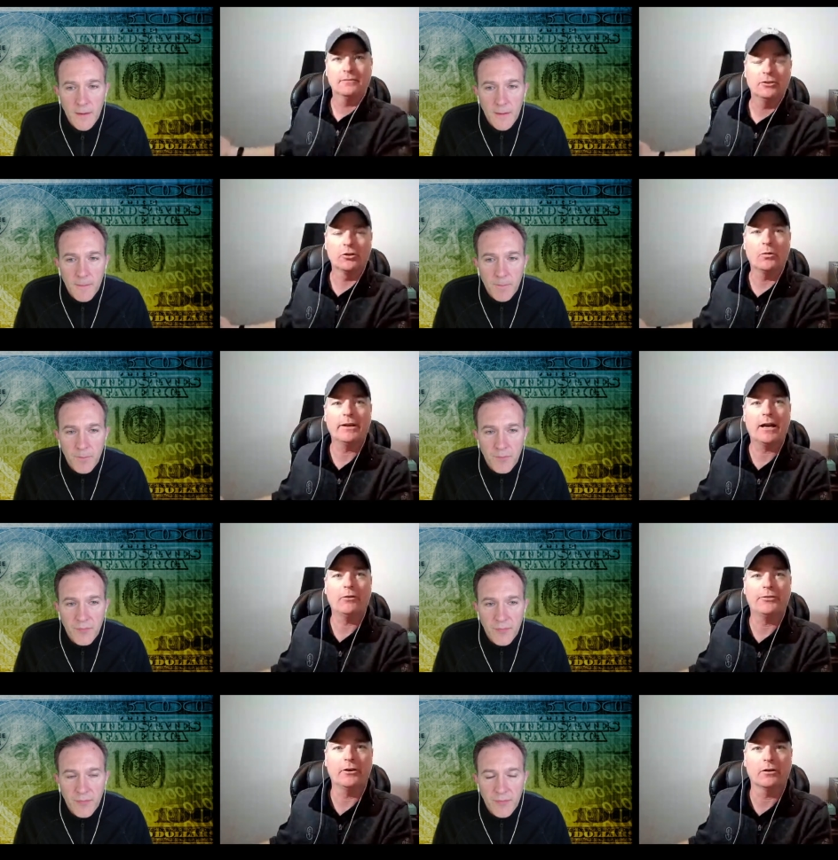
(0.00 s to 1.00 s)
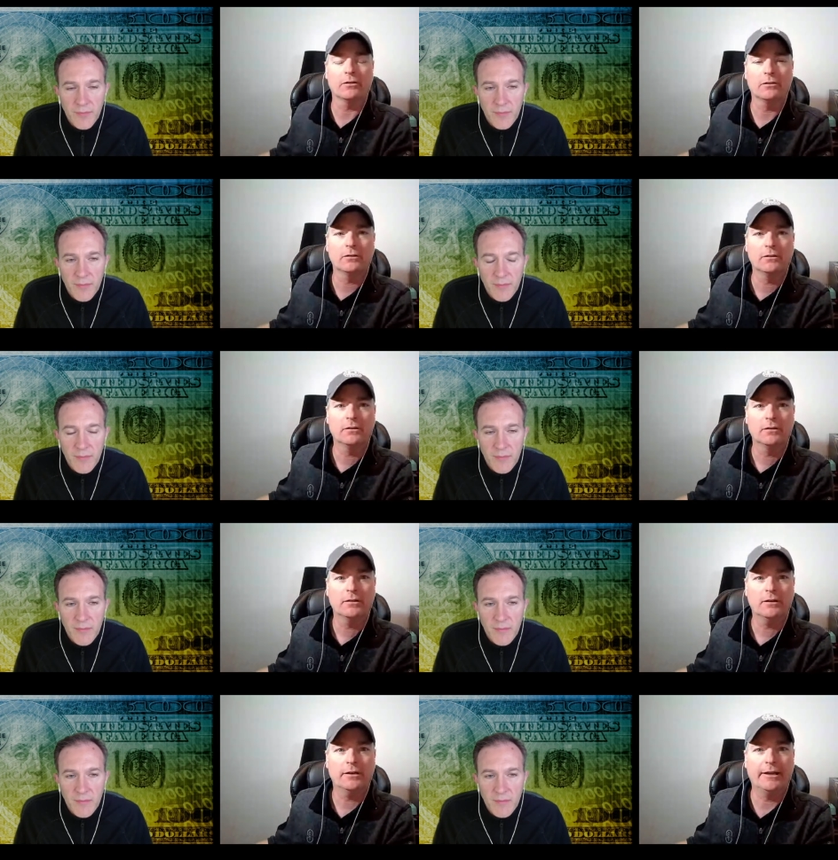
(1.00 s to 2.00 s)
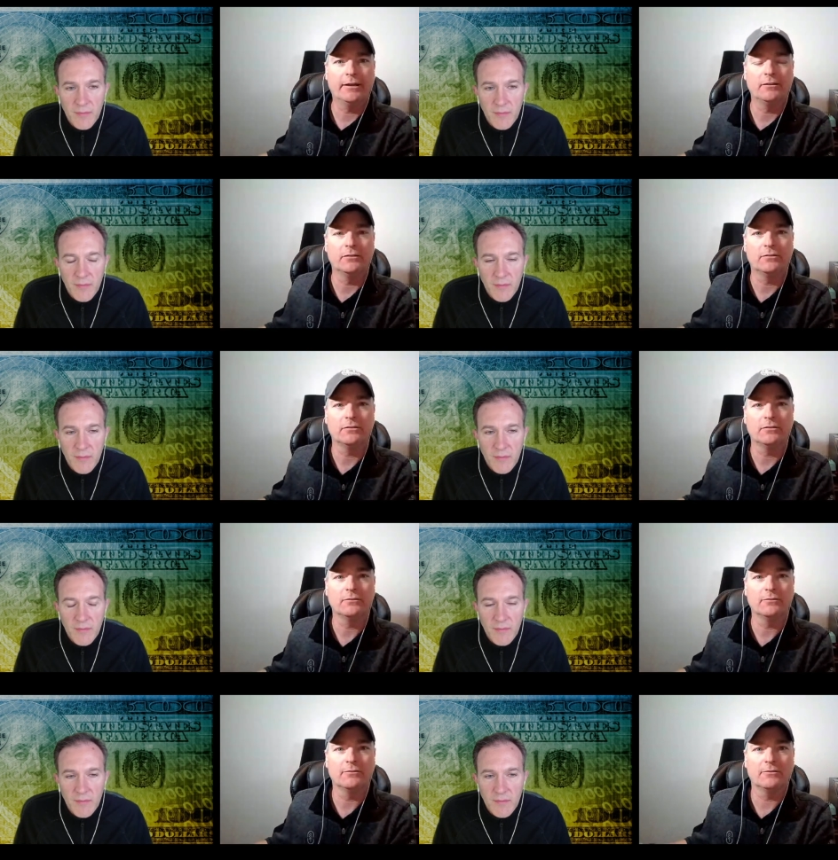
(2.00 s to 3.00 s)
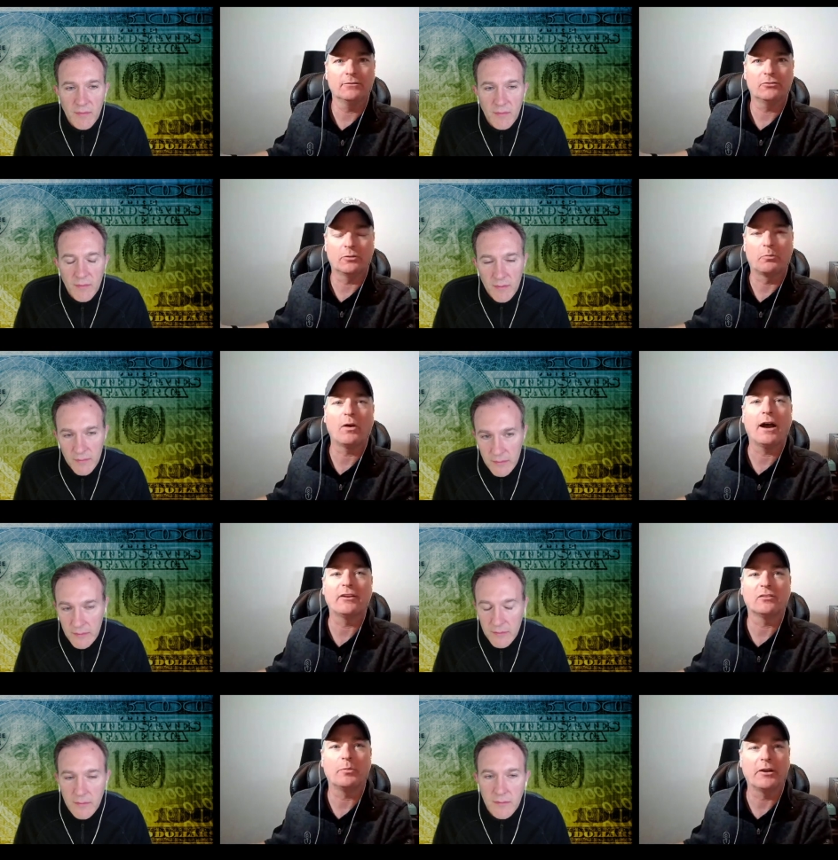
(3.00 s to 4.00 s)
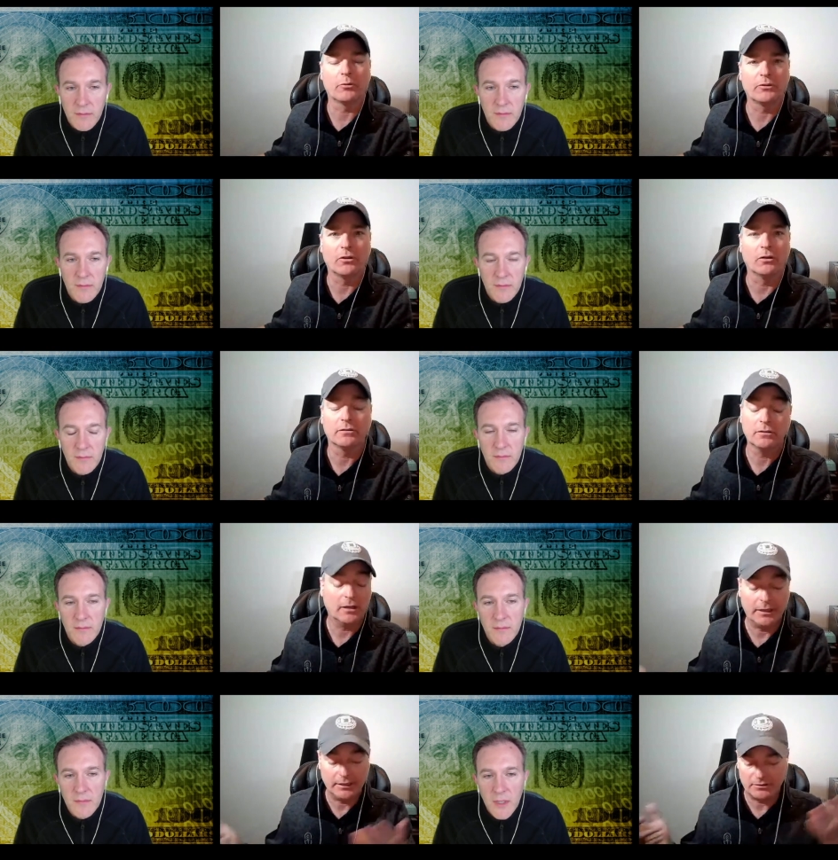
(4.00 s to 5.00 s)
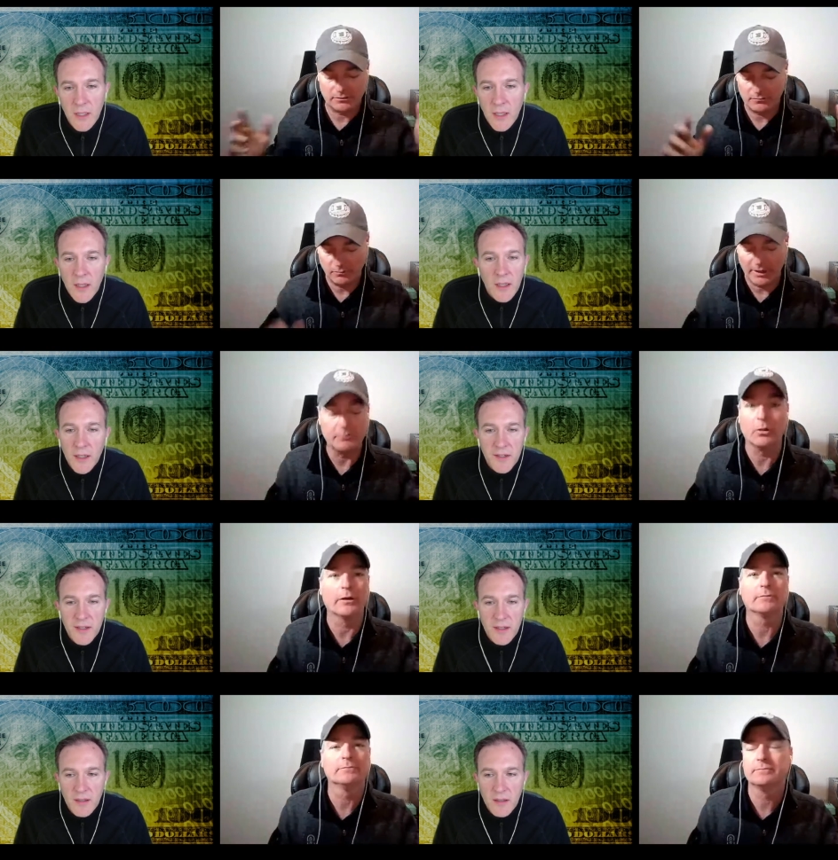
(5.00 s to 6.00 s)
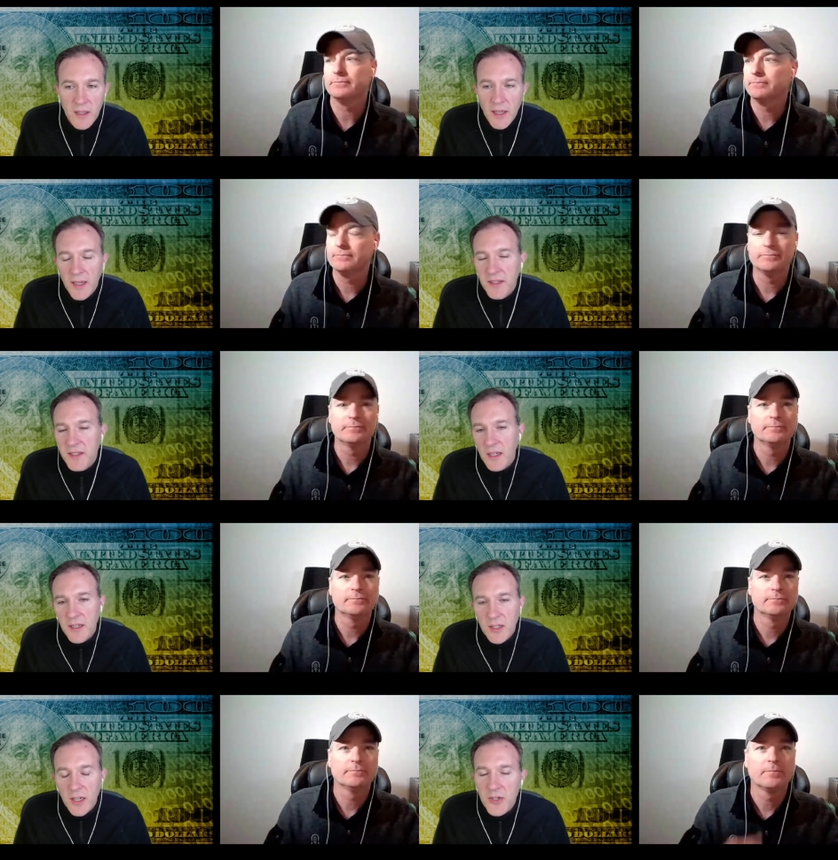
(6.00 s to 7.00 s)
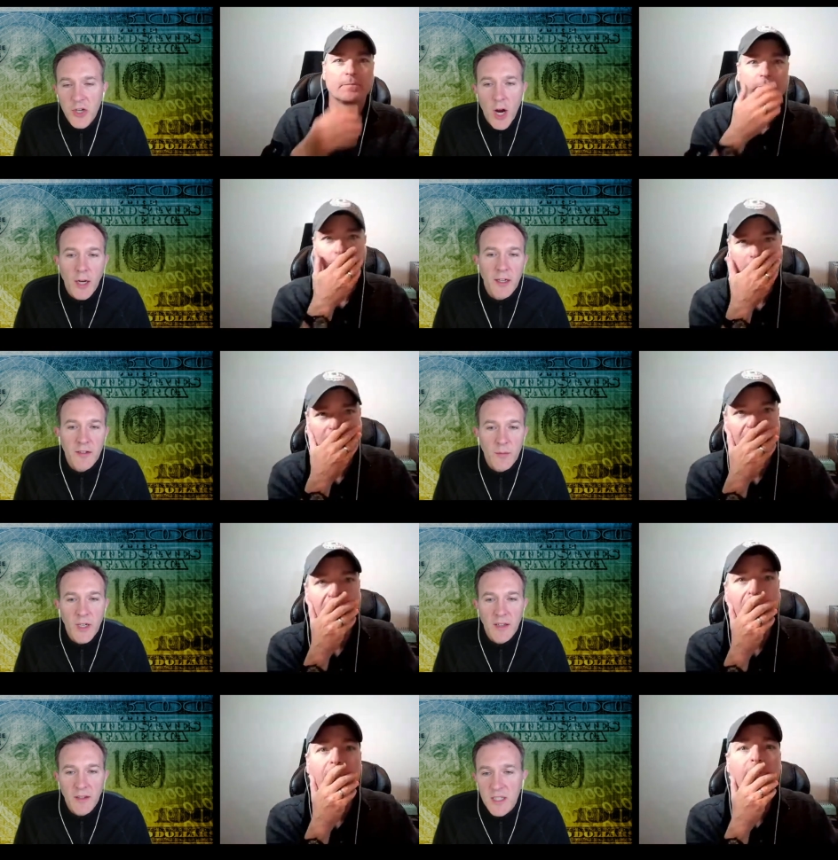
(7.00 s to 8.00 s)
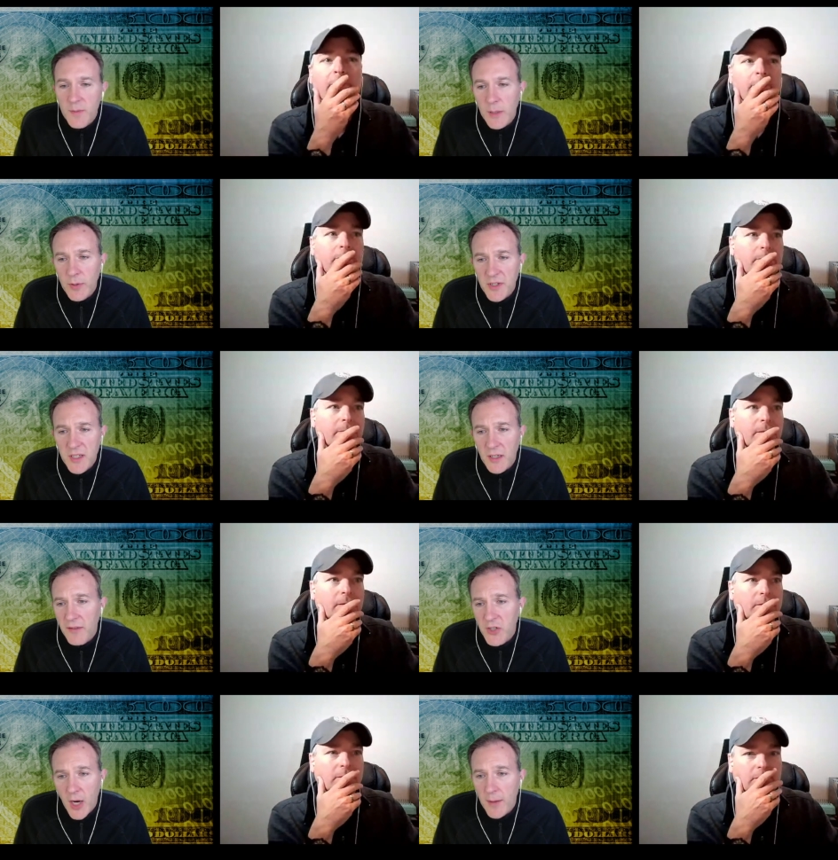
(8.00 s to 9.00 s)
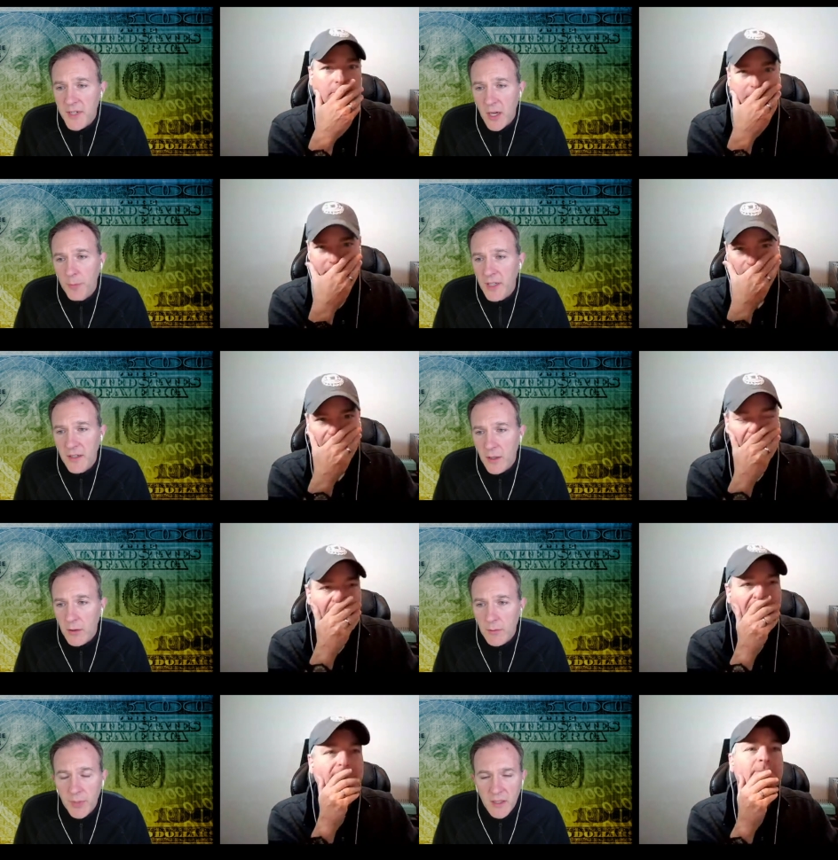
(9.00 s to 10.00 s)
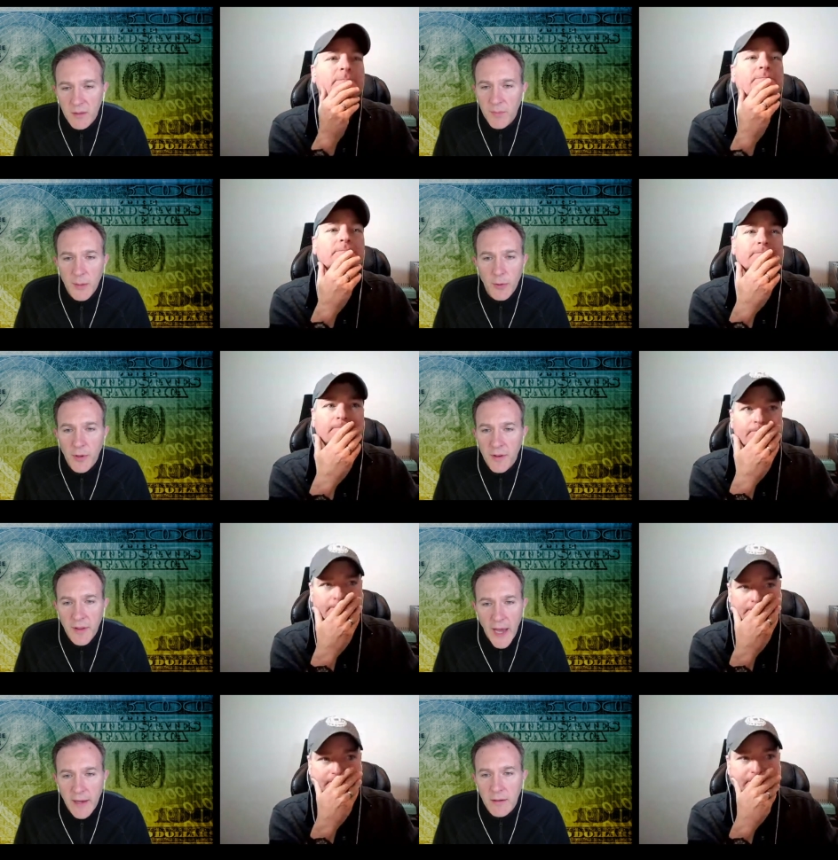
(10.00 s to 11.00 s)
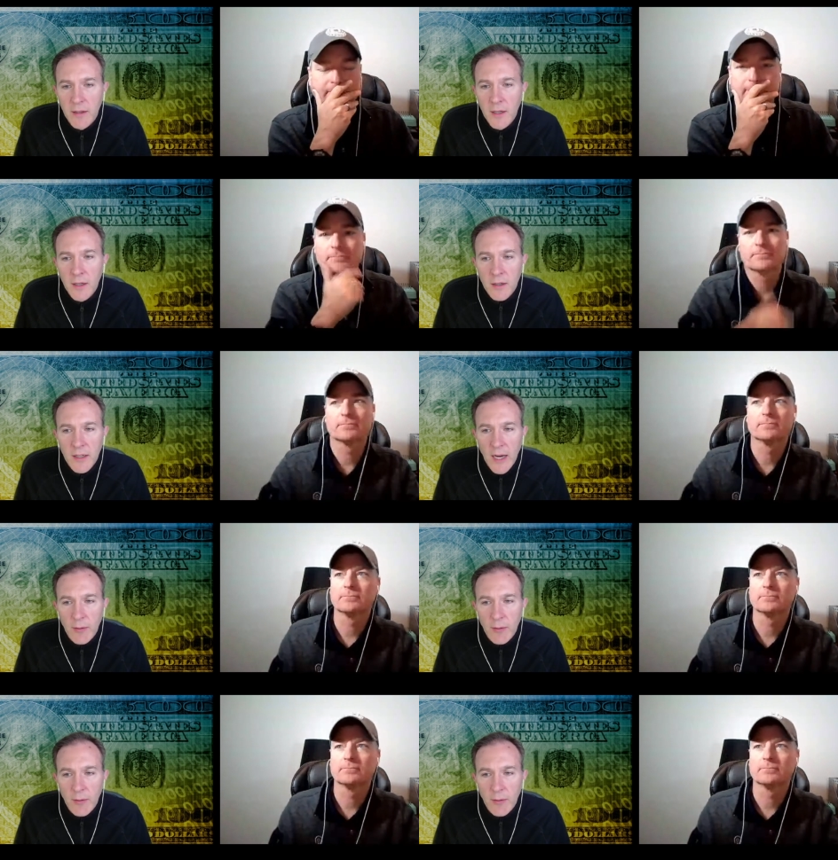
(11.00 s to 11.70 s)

Speaker 1: you're going out there and surprised by the result. It's mind blowing
Speaker 2: it, it's it's it's shocking to me that these people still have jobs. I hope they don't, but people are that that